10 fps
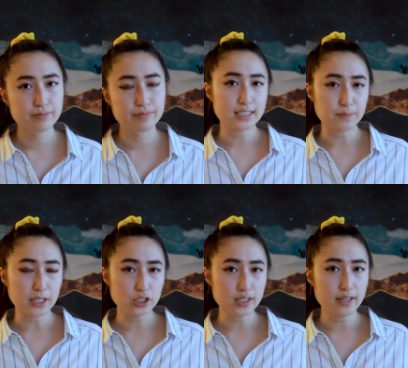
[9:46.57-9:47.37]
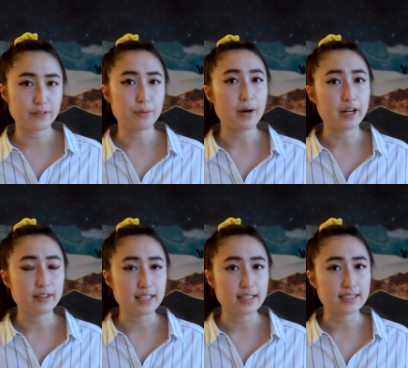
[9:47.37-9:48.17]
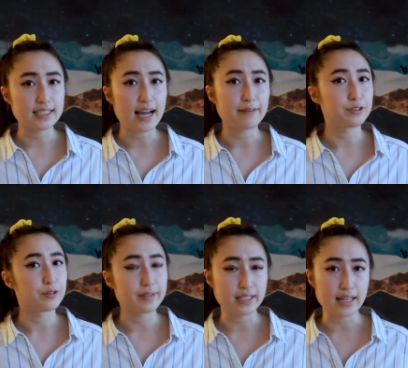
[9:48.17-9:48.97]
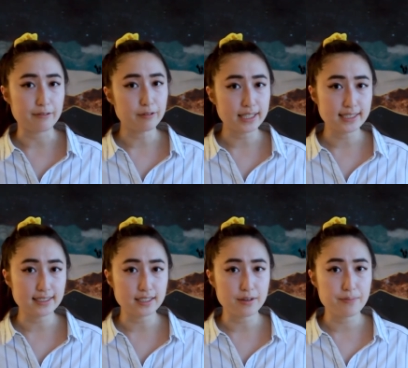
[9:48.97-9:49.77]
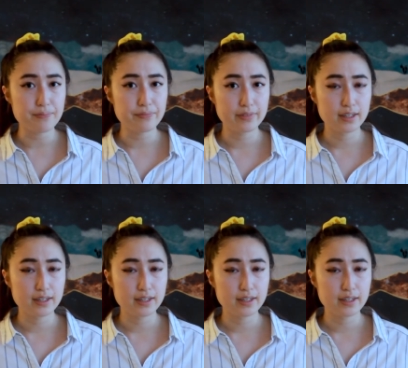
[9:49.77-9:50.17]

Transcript: And especially if you're modeling this after real life racism,